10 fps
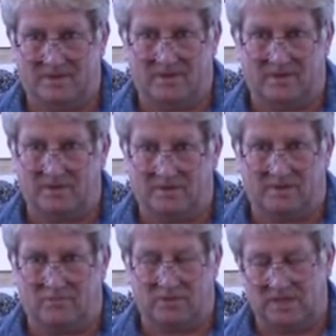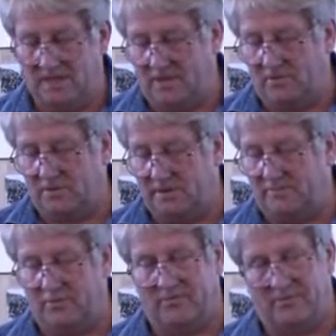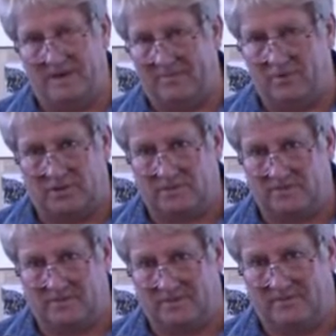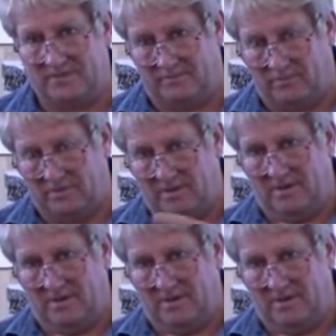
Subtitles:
It works. And also, you can put it through an airbrush. Obviously, point.